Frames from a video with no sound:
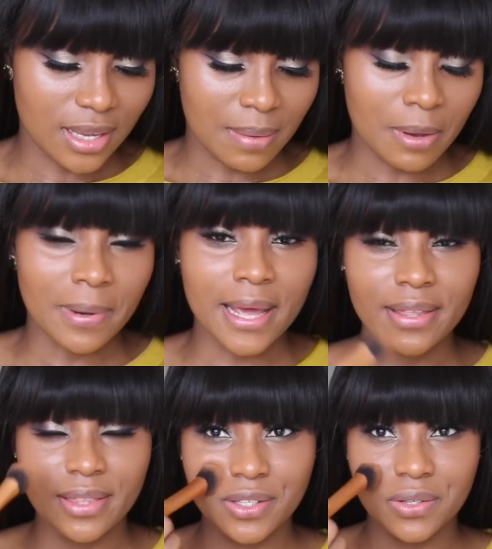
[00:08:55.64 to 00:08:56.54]
I'm
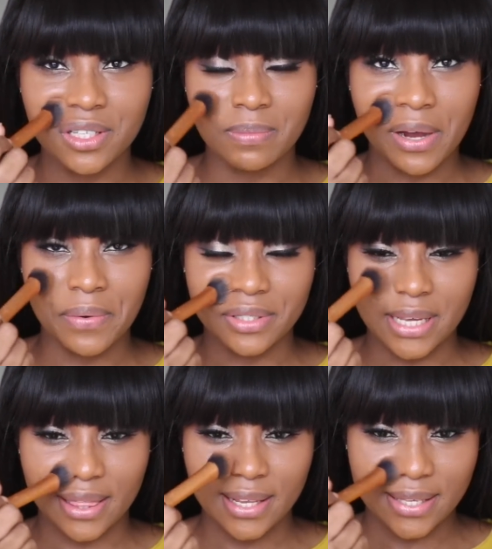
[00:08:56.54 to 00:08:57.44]
applying this using my Real
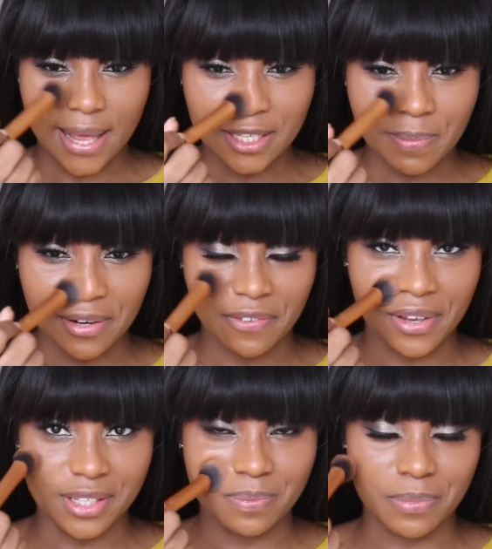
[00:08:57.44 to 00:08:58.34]
Techniques Expert
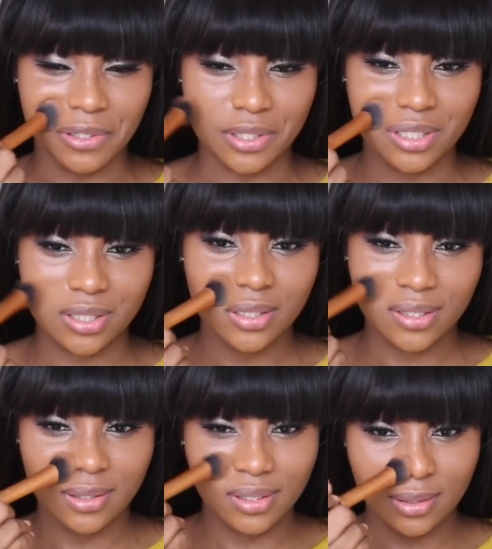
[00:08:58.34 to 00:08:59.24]
Face Brush.
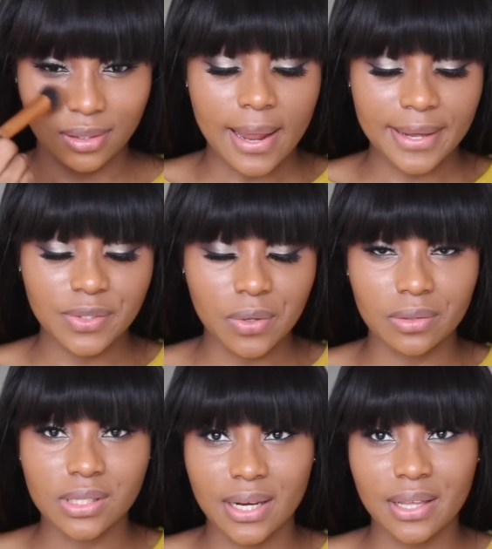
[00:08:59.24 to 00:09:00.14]
I like to
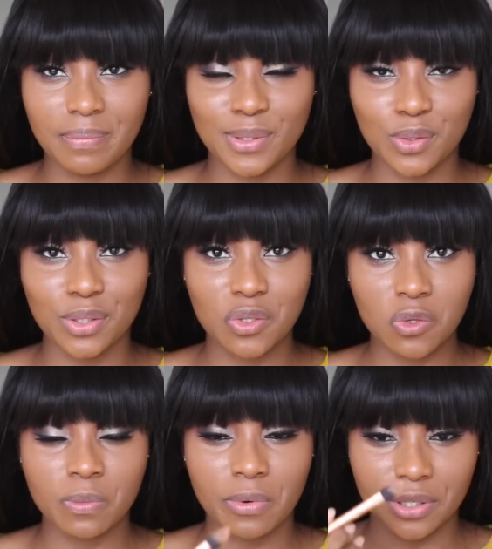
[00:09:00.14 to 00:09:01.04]
alternate between
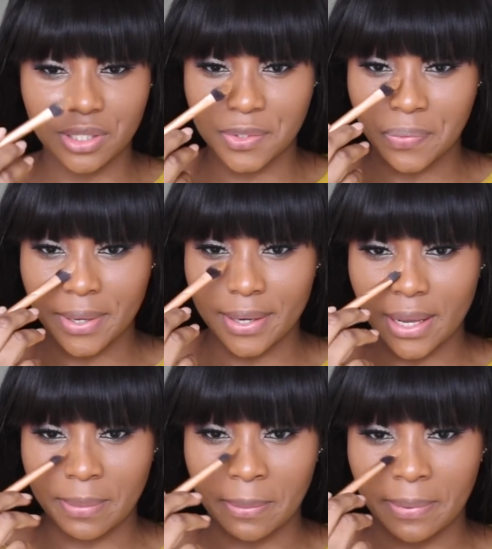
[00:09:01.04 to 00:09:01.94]
two brushes when
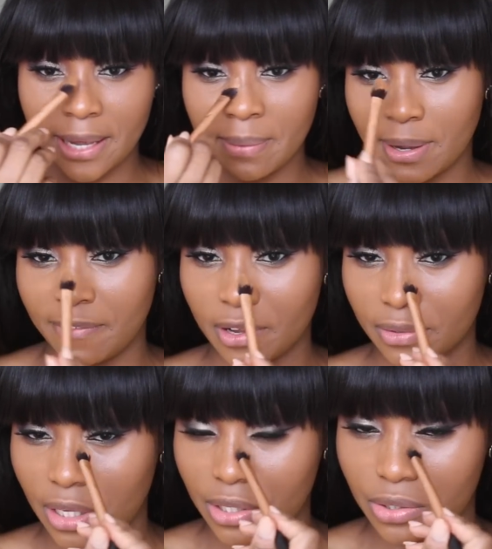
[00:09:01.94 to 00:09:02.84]
I'm applying my
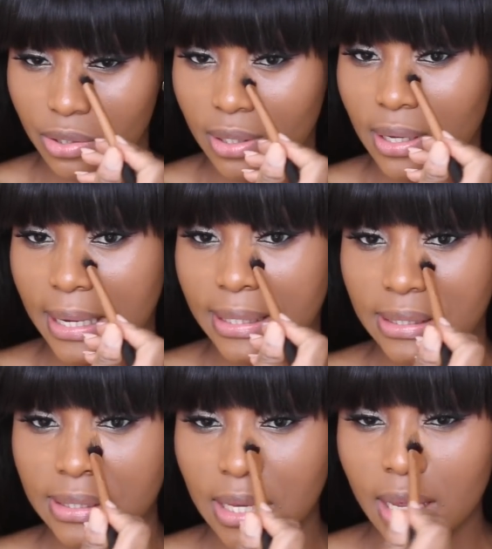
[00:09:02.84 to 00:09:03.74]
foundation,
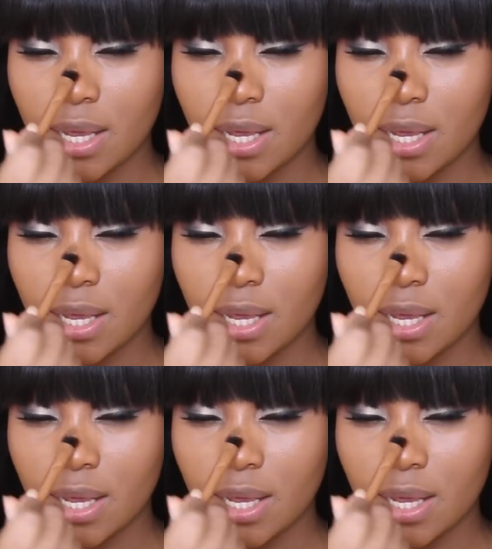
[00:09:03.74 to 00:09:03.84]
and